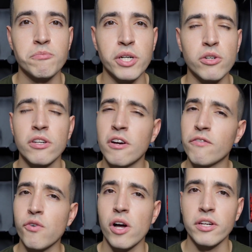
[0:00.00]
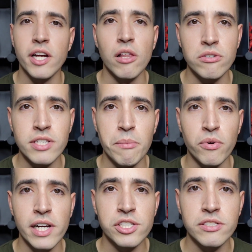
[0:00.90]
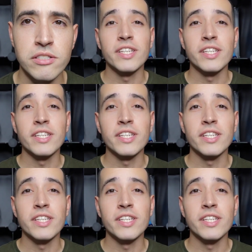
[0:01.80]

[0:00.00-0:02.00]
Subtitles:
build for all the color separations.